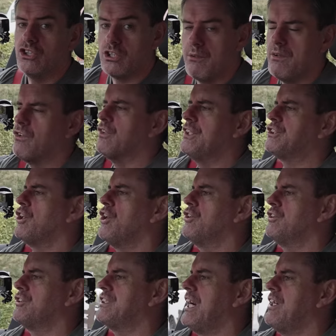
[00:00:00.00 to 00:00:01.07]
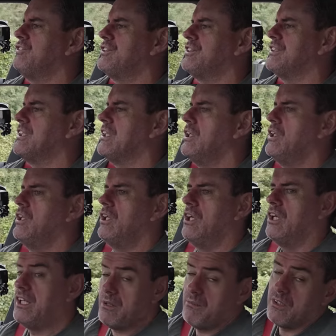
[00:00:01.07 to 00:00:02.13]
till you reach 100,000,
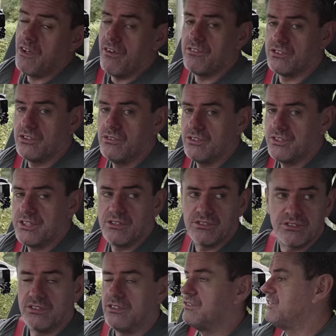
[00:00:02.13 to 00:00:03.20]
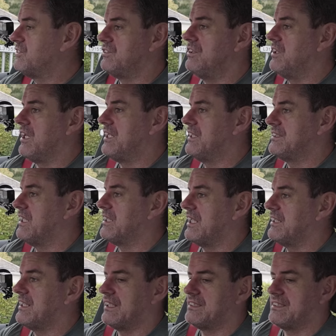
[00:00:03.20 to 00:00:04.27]
and then we'll go for 200,000. Like, it's not
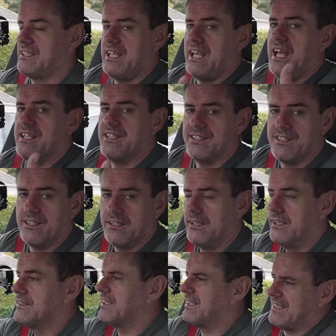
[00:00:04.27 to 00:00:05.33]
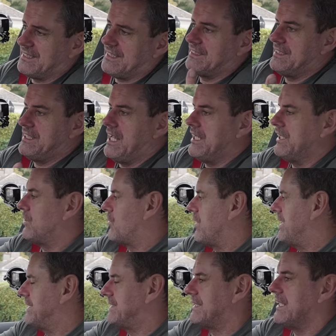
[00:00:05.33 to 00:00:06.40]
like that's the end. It's not like that's the end
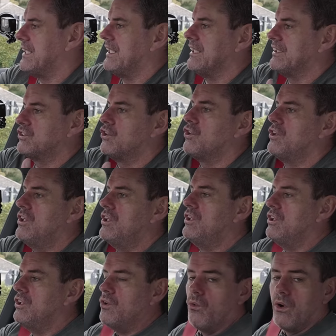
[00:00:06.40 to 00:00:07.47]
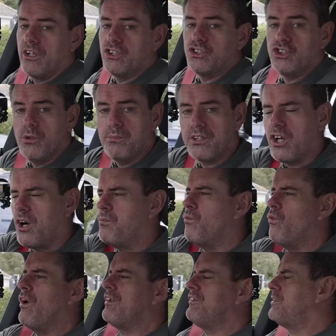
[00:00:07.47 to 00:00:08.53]
credits or anything. So why don't you become
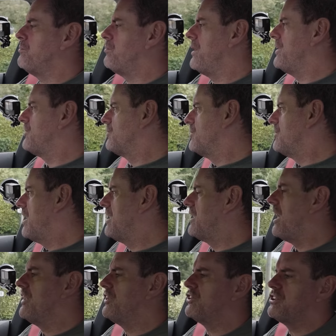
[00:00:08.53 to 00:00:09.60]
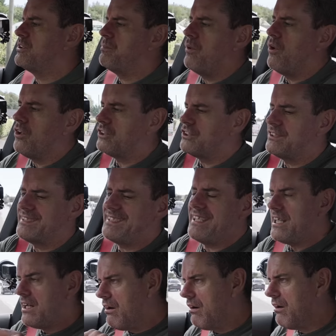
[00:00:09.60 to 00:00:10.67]
one of the brethren and either support us
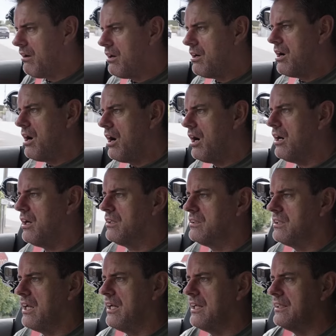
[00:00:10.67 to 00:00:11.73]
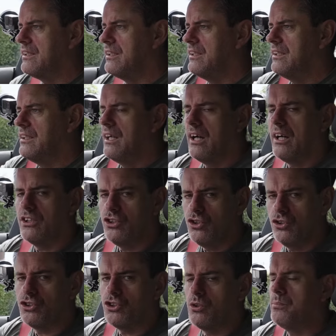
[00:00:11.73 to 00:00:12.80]
here on
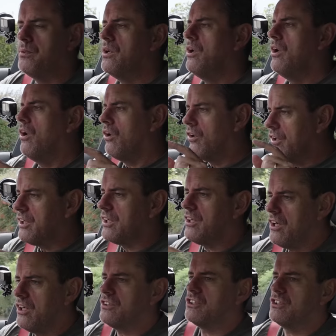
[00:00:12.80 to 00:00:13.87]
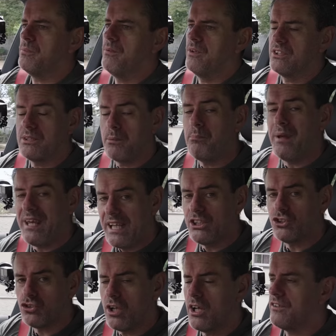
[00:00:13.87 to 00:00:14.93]
YouTube, or you can also support us on
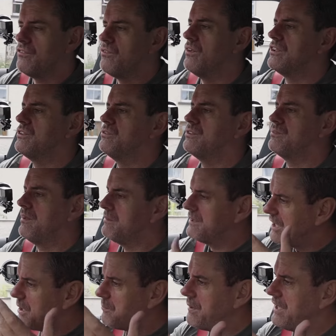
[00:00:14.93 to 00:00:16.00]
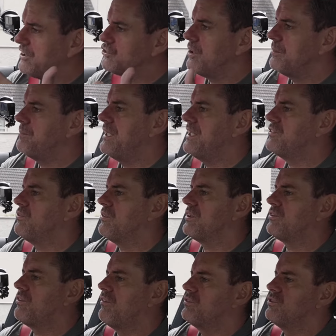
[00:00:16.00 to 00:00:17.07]
Patreon if you want to as well. We've got a Patreon page. You want
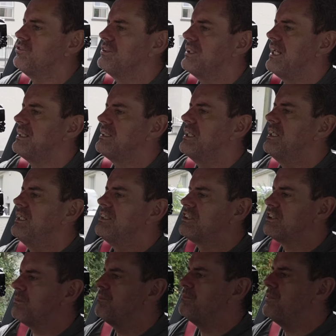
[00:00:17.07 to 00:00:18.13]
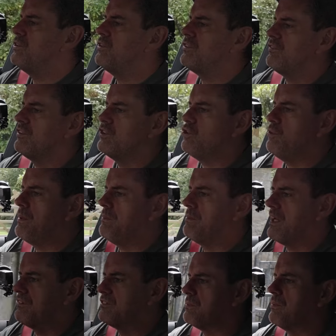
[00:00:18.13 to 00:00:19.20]
to go and do that. Some beautiful new people
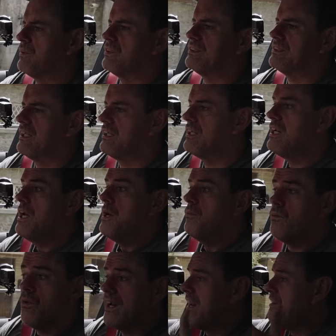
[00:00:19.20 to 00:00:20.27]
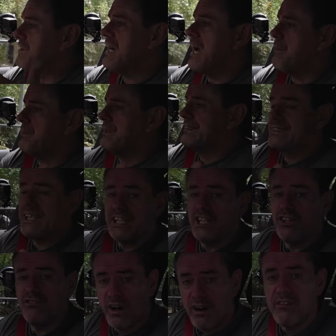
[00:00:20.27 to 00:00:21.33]
have supported us there. Whatever happens,
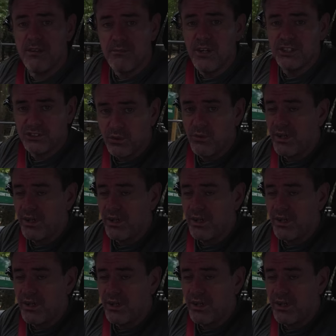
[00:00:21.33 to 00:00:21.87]
thank you very much for